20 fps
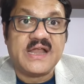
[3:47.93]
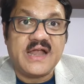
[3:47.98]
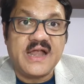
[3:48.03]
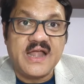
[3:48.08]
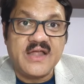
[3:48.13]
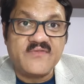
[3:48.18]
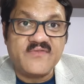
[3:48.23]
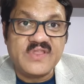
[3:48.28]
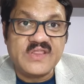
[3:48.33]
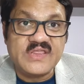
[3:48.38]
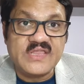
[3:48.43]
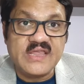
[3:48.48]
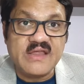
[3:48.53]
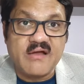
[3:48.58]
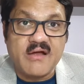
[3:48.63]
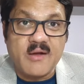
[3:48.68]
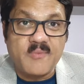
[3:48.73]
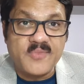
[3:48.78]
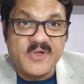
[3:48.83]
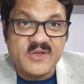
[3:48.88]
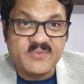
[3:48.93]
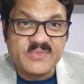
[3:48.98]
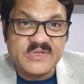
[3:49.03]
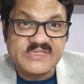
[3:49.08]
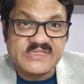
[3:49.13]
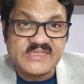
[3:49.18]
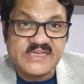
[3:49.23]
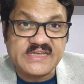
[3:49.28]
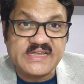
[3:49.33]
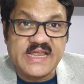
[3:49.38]
and with the
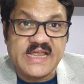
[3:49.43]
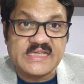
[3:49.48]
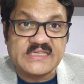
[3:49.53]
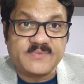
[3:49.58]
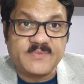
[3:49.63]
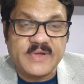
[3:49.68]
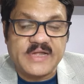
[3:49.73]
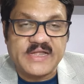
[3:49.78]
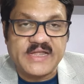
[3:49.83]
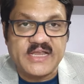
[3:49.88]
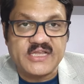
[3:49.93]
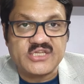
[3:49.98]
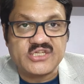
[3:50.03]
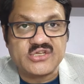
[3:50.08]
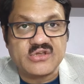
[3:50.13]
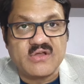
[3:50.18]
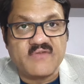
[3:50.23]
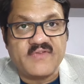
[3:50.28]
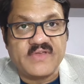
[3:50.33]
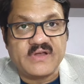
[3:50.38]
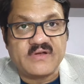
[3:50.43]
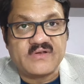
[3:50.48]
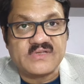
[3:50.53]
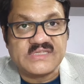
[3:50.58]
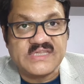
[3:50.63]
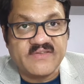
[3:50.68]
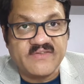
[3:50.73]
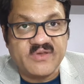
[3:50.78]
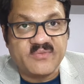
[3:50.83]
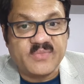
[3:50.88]
optimistic expectation of around
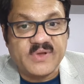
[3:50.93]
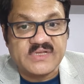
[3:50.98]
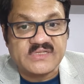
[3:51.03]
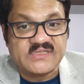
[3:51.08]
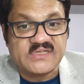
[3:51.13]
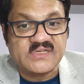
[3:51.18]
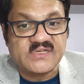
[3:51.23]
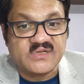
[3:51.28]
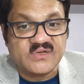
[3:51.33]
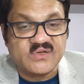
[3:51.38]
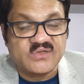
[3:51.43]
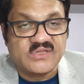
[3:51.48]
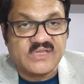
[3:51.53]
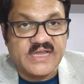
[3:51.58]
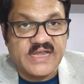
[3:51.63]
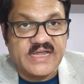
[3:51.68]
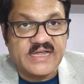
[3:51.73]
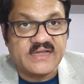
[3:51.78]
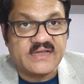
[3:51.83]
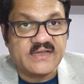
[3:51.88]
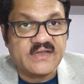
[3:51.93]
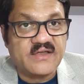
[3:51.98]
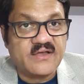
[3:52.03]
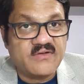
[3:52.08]
7% growth rate